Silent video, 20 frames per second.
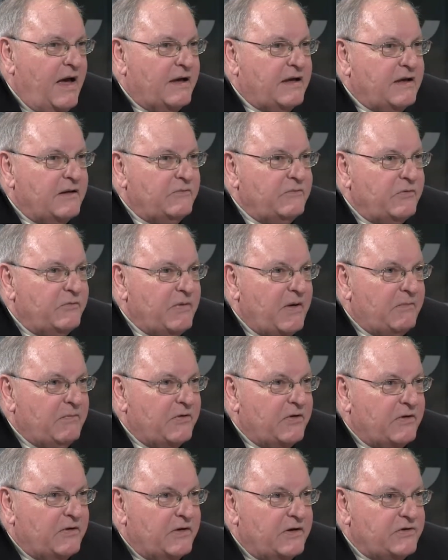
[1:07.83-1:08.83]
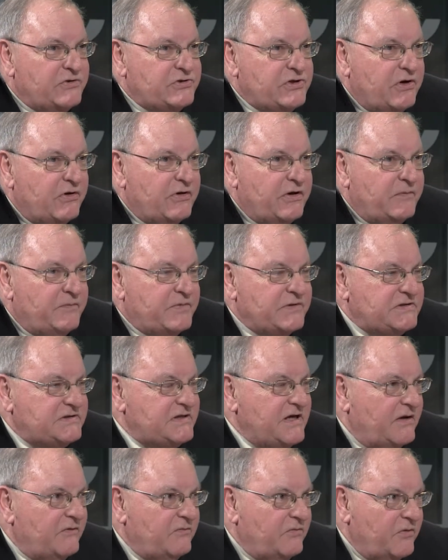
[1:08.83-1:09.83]
can remember Jerry
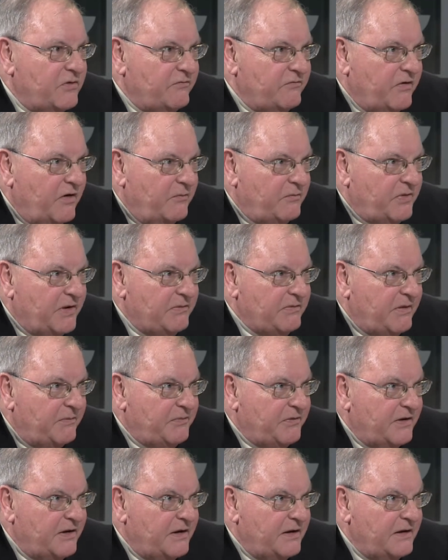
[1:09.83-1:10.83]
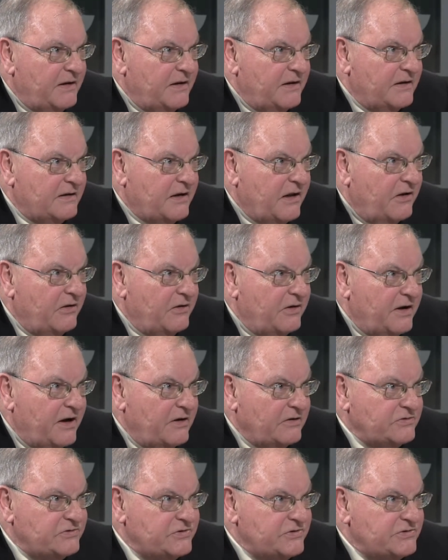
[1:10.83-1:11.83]
Bissett, one of our play-by-play color
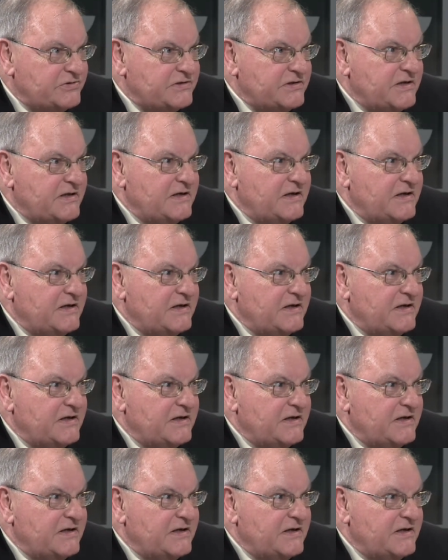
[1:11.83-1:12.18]
announcers,